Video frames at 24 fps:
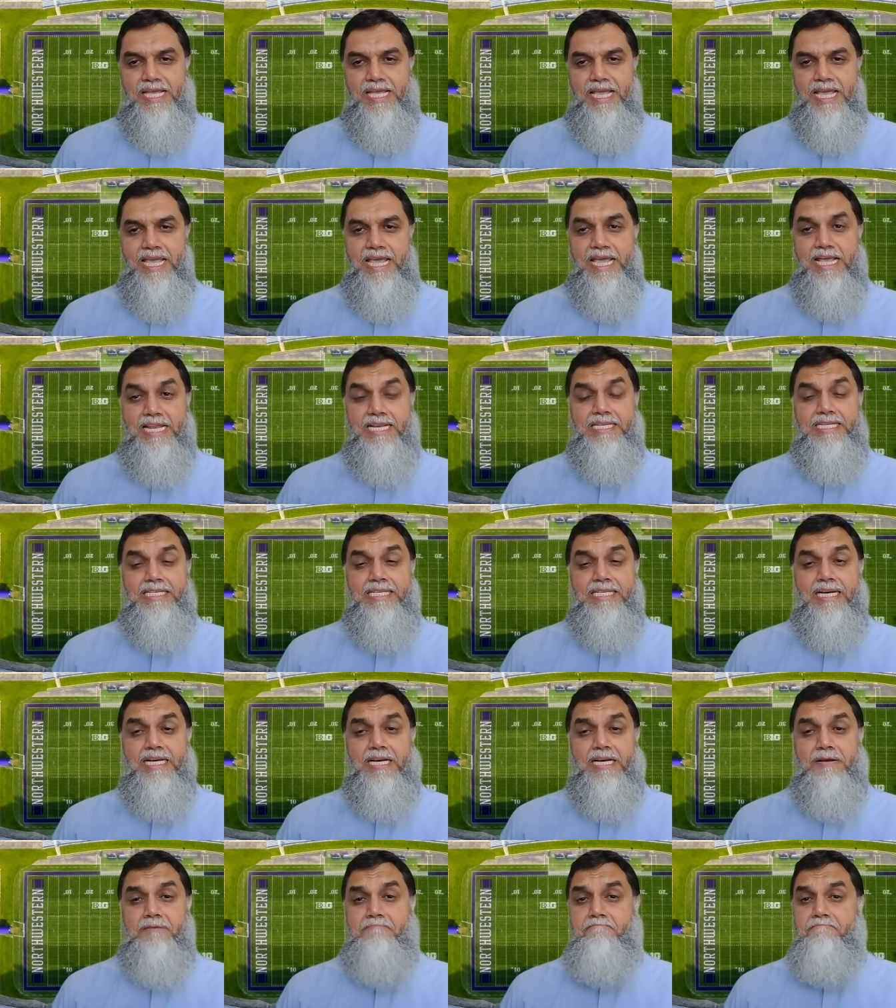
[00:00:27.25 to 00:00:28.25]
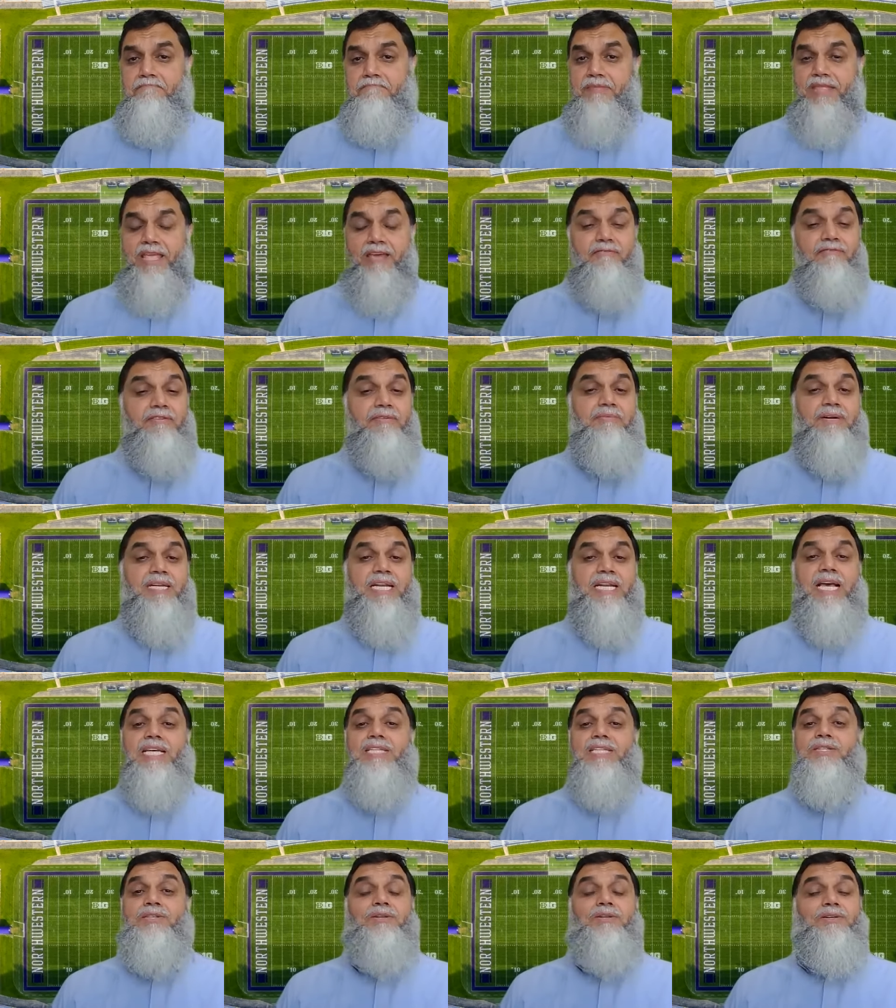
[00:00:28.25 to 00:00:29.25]
and everyone
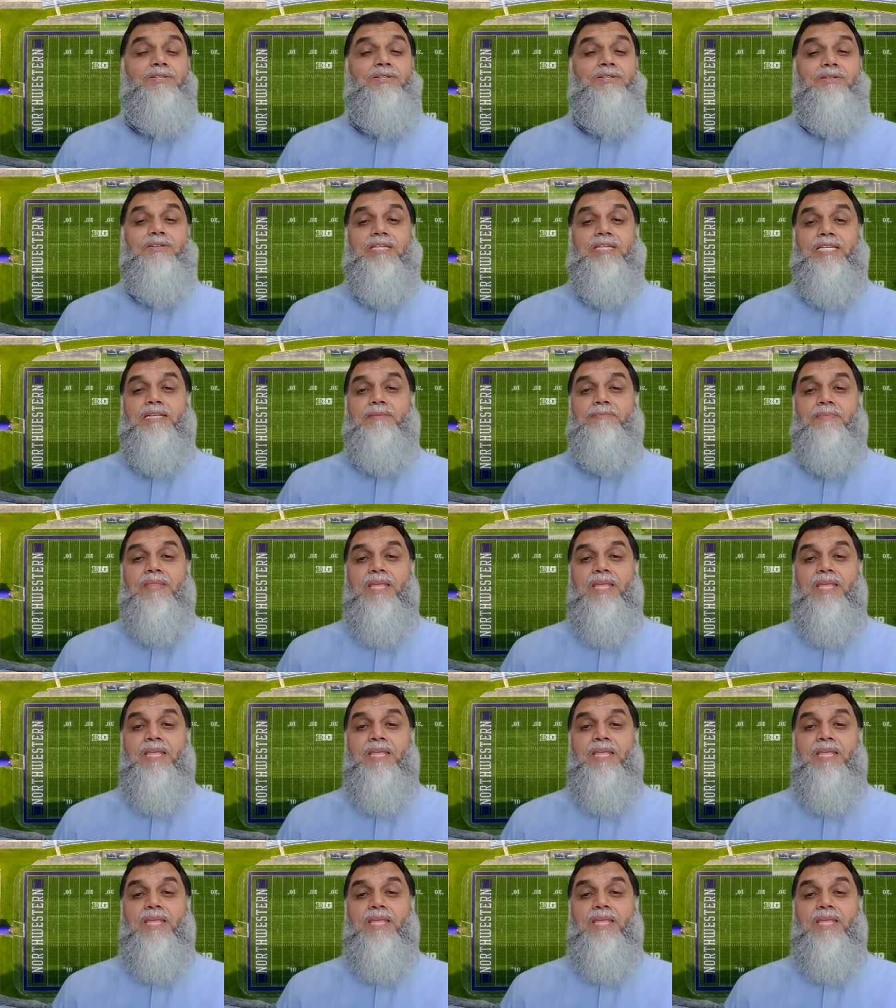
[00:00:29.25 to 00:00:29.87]
has to go through it.